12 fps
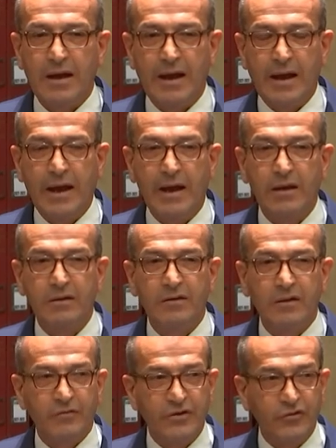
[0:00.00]
And
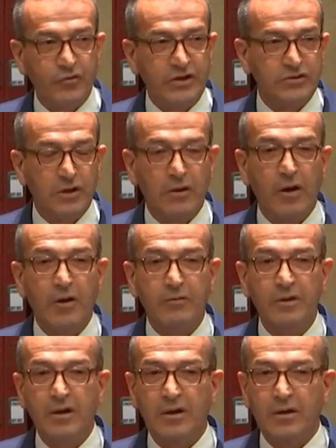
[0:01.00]
for this reason alone,
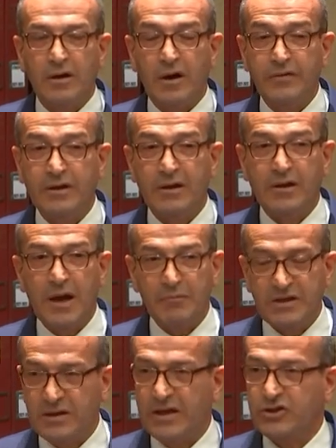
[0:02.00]
I think come
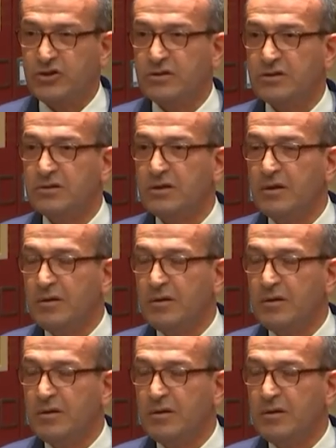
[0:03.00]
these elections,